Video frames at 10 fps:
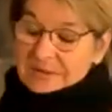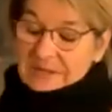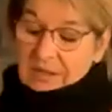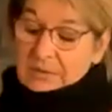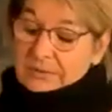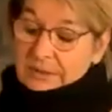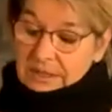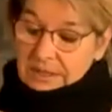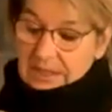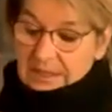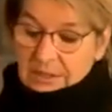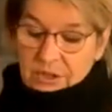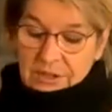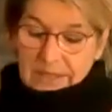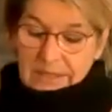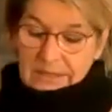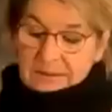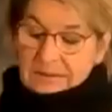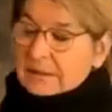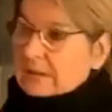Do we have to be prepared for
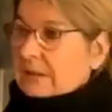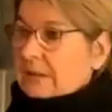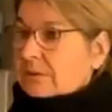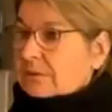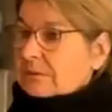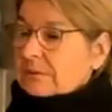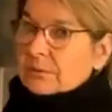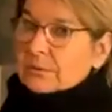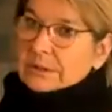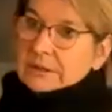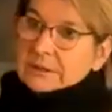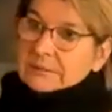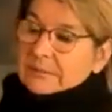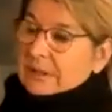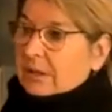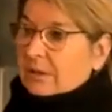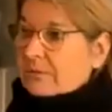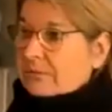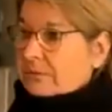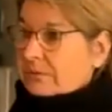wars?
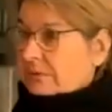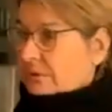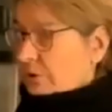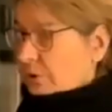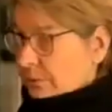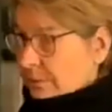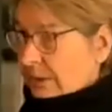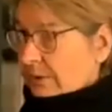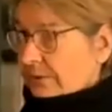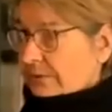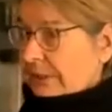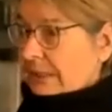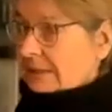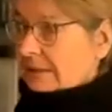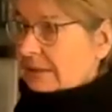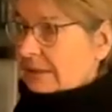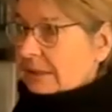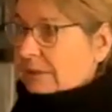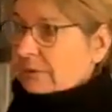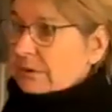Or for power cuts?
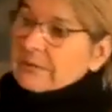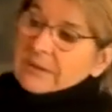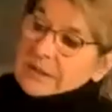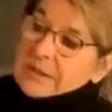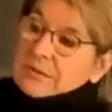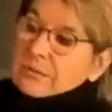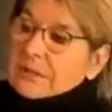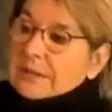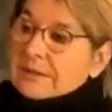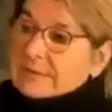Or how do you see it?